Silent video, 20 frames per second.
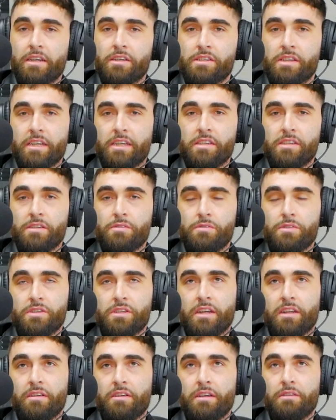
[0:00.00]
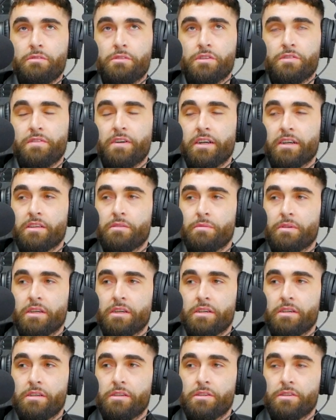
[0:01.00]
because I guess it was kind of it was fucked
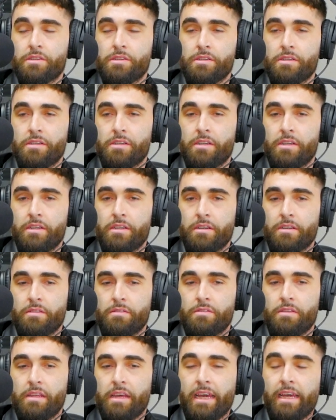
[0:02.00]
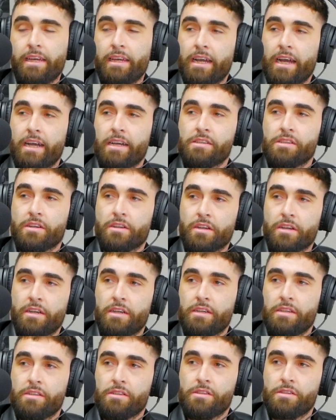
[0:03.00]
because eight guys on
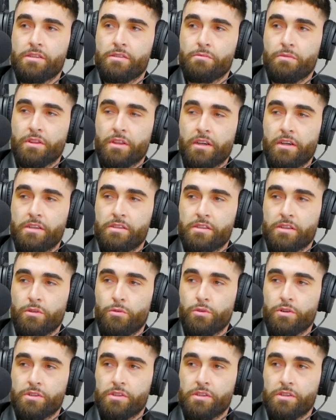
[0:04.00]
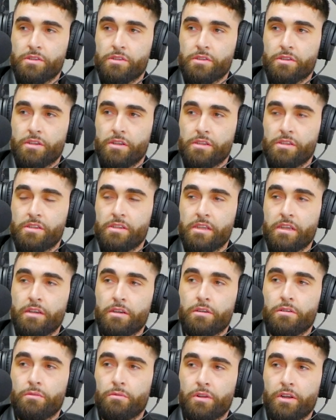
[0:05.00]
guns with guns and horses could
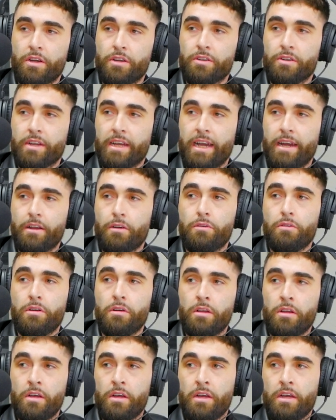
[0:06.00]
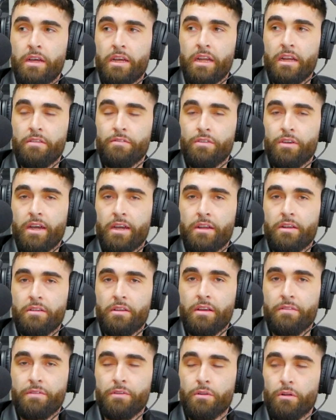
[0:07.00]
steal 100 cattle and if you had
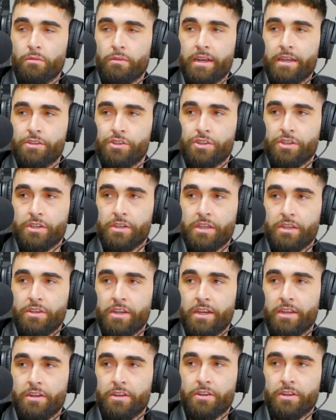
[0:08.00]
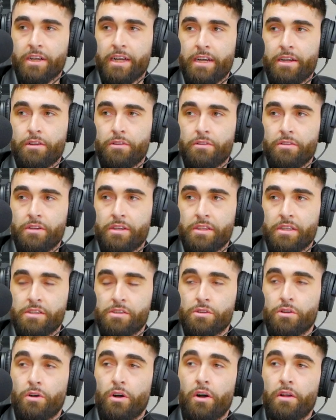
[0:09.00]
if you were a rancher and you had 100 cattle and they
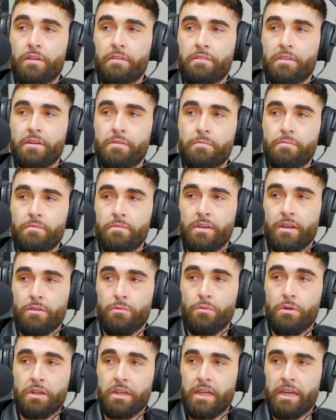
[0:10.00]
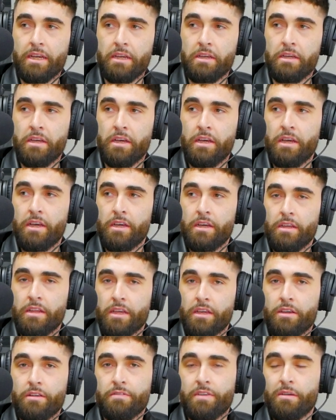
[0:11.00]
stole all of them in one day
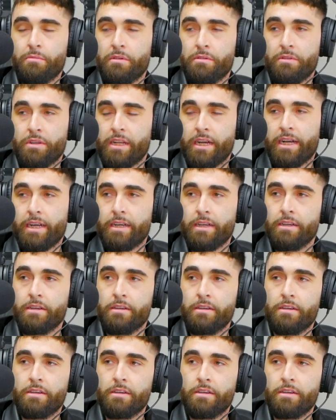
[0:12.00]
like your family would die